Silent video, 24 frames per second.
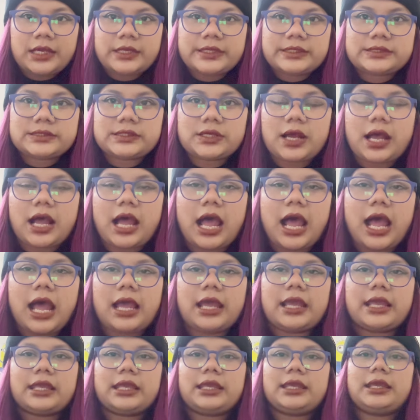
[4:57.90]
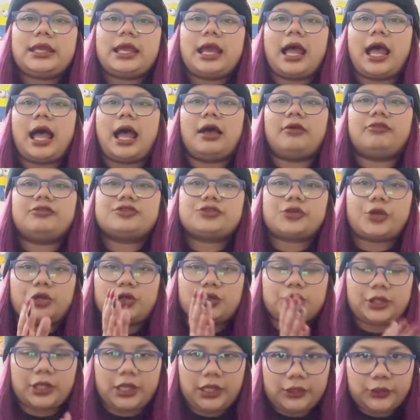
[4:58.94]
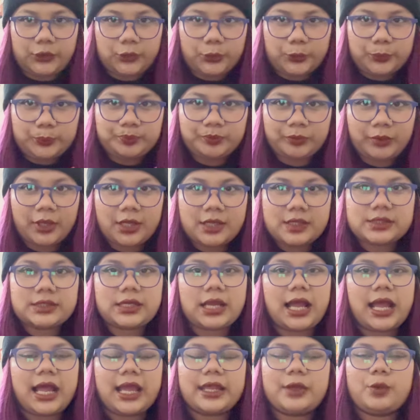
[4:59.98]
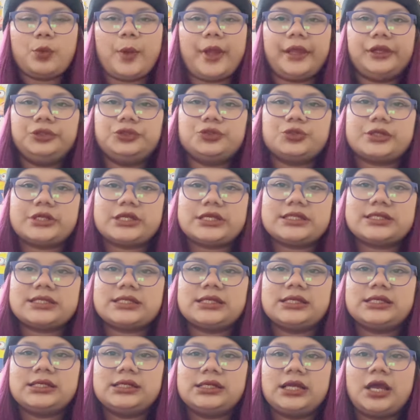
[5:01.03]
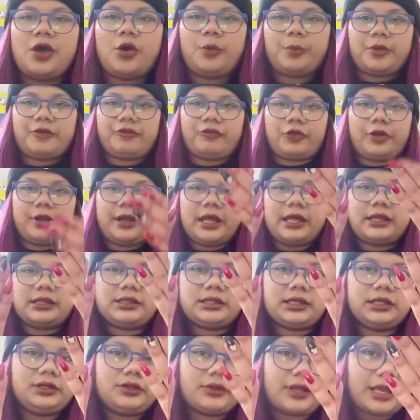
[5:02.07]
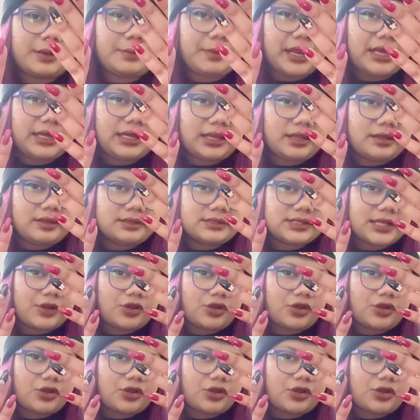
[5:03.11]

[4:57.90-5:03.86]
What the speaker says: So I have a story to tell you. I went to this. Before that, look at my nails. I